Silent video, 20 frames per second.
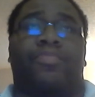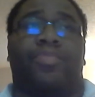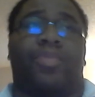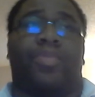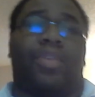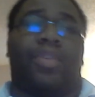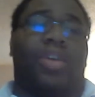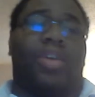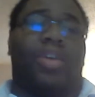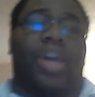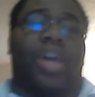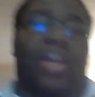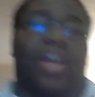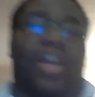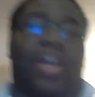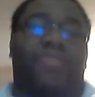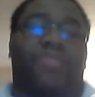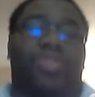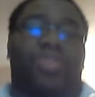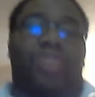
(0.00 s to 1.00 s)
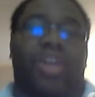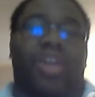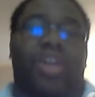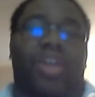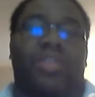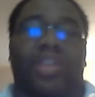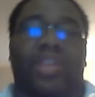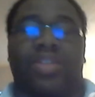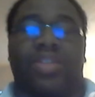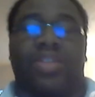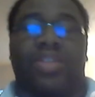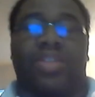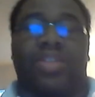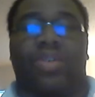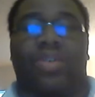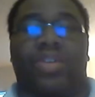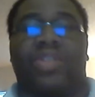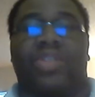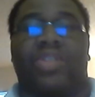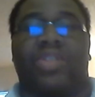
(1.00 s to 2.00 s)
actively trying to censor us,
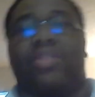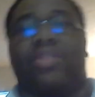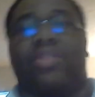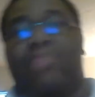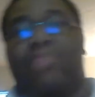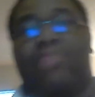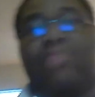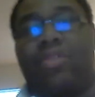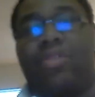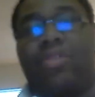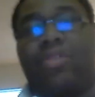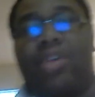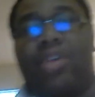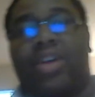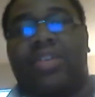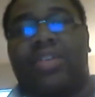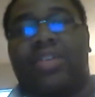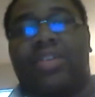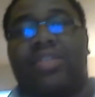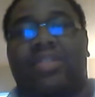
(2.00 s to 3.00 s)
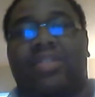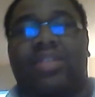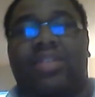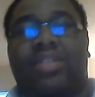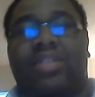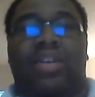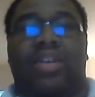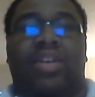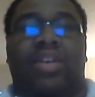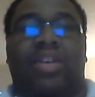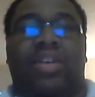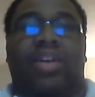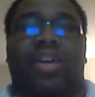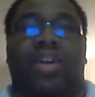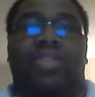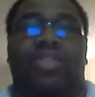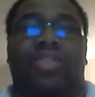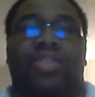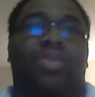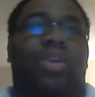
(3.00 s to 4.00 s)
smear us, uh, do all
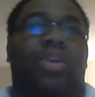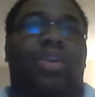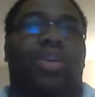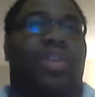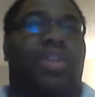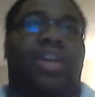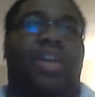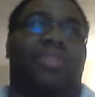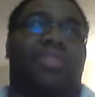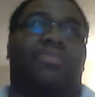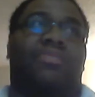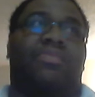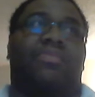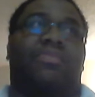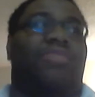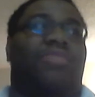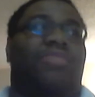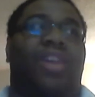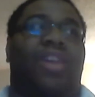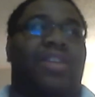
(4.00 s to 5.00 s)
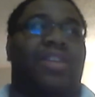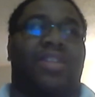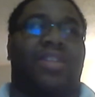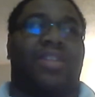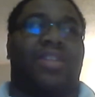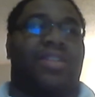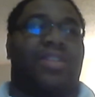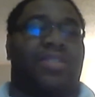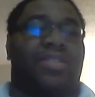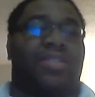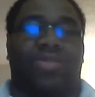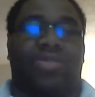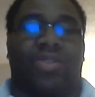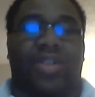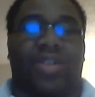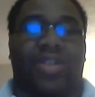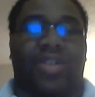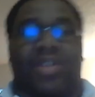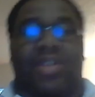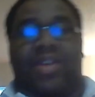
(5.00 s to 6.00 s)
kinds of nonsense to us.
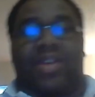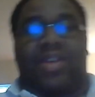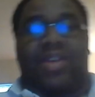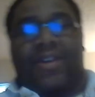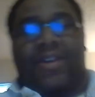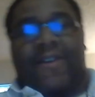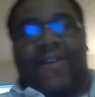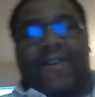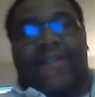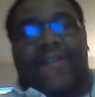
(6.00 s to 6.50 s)
Uh,